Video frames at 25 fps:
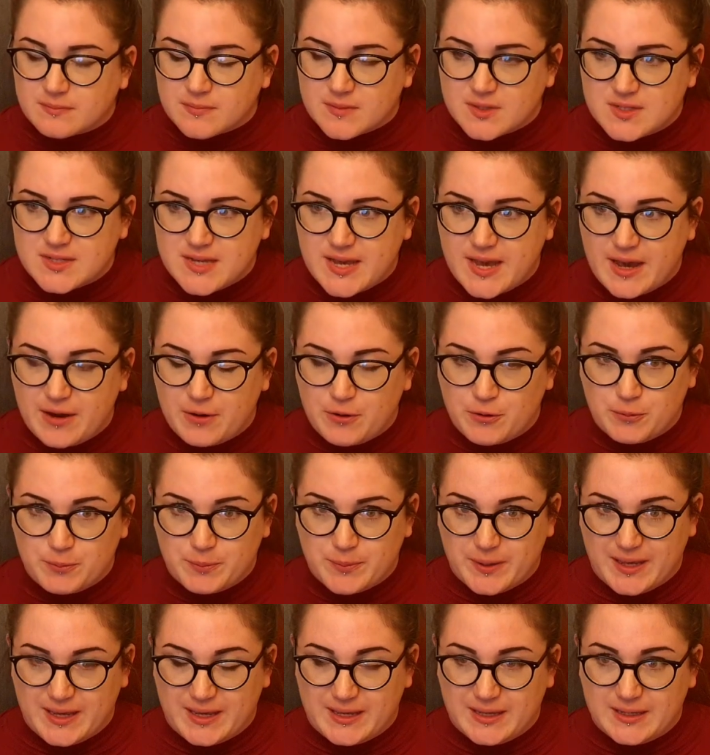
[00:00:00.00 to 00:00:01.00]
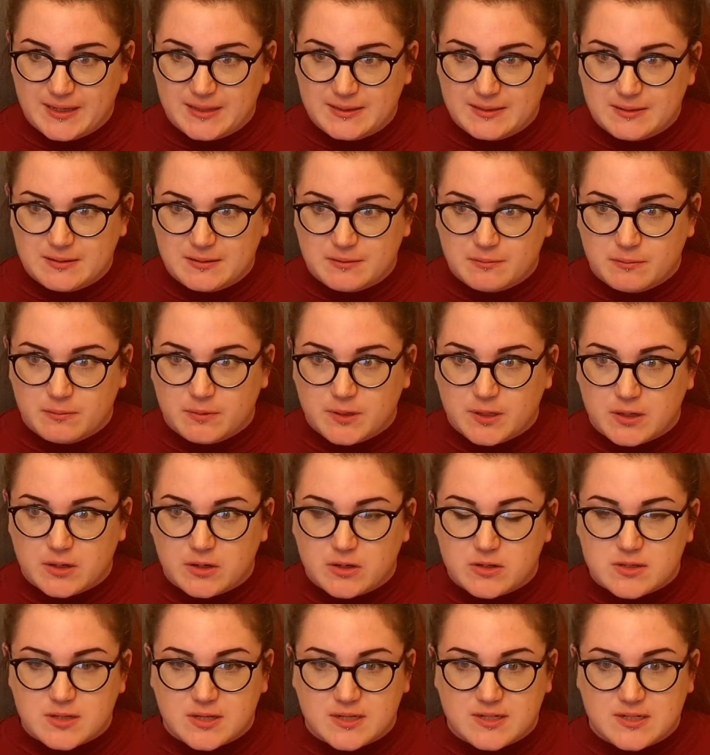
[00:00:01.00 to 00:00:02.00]
to help me
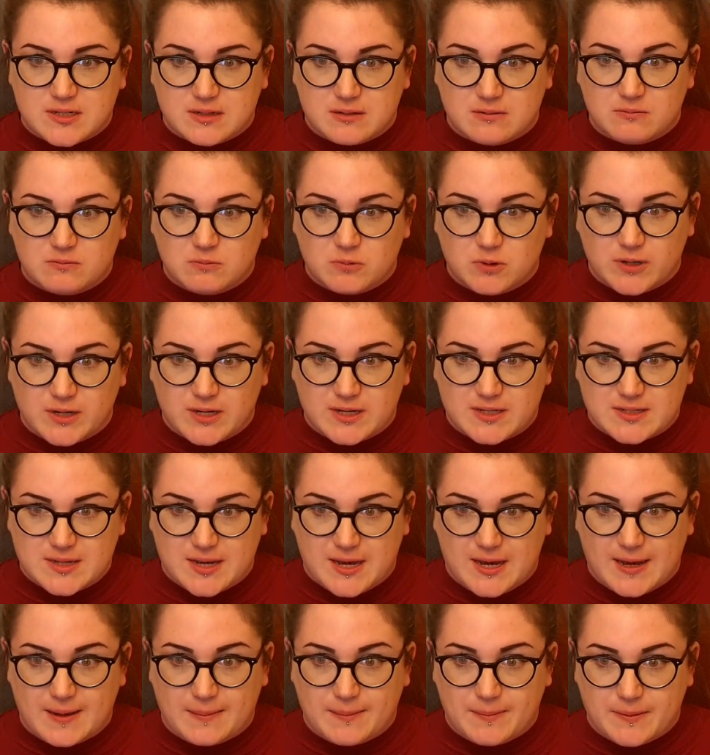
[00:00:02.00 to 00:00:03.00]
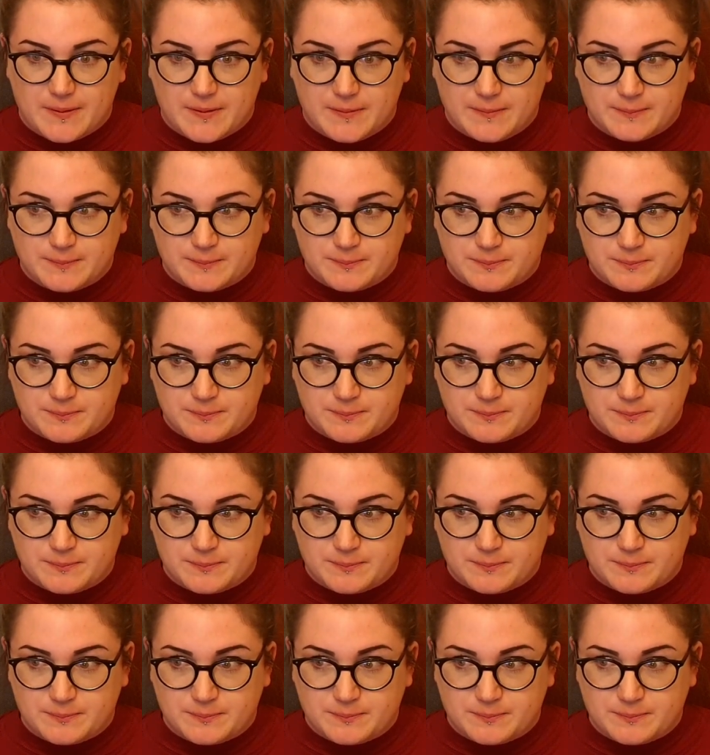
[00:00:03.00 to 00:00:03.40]
because I didn't want it to happen.